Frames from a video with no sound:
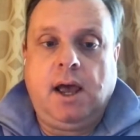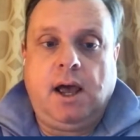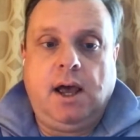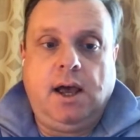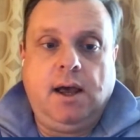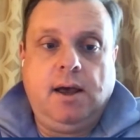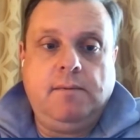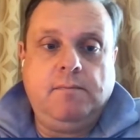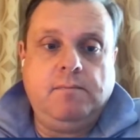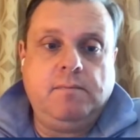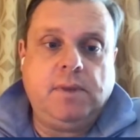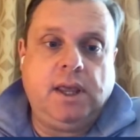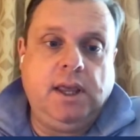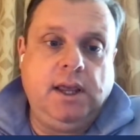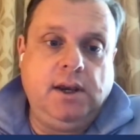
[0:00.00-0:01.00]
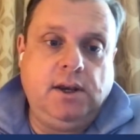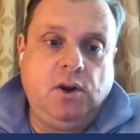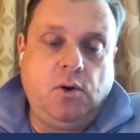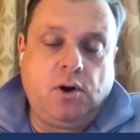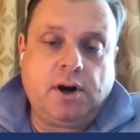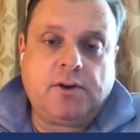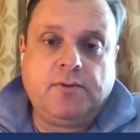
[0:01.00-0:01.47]
In
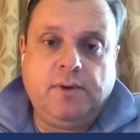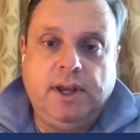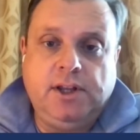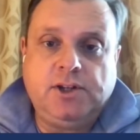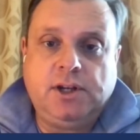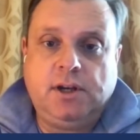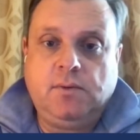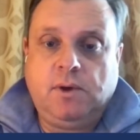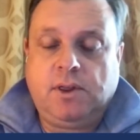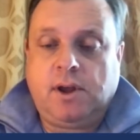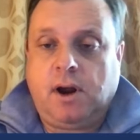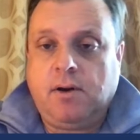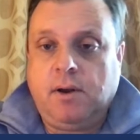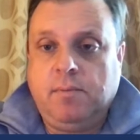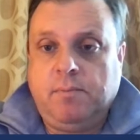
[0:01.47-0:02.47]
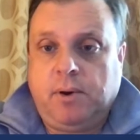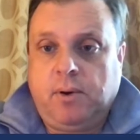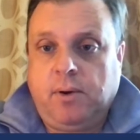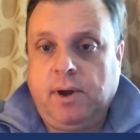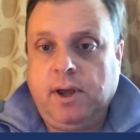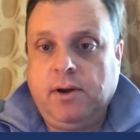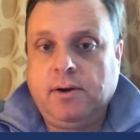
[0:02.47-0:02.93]
York Region with our
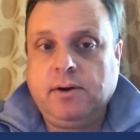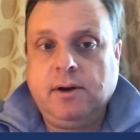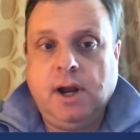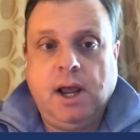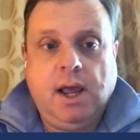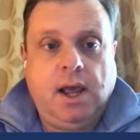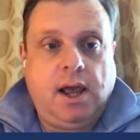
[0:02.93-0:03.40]
employer